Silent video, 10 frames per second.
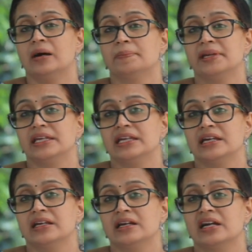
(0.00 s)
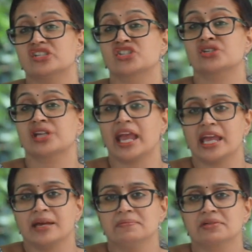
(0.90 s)
being
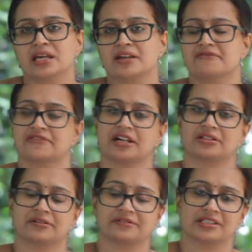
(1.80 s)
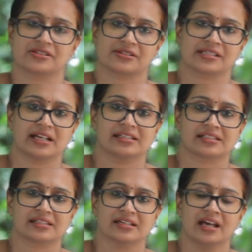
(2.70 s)
shamed in front of the
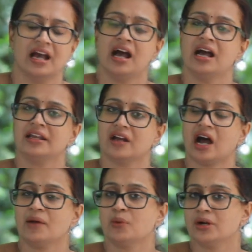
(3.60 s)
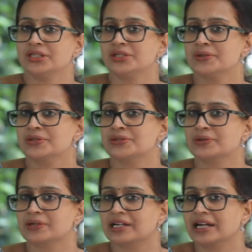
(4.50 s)
society. Now, I want you
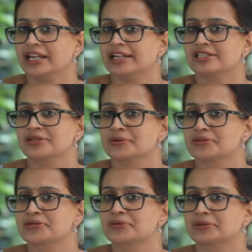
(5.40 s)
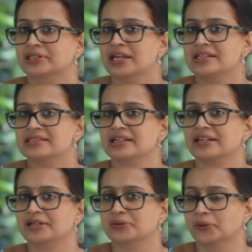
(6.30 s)
to recollect those two things that
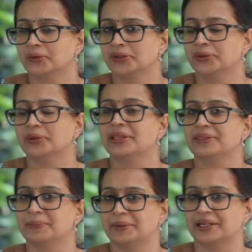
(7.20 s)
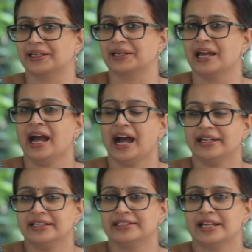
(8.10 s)
I told you in the beginning. I
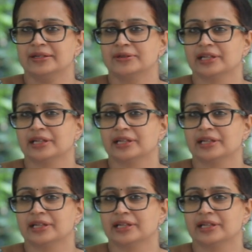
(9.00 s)
did tell you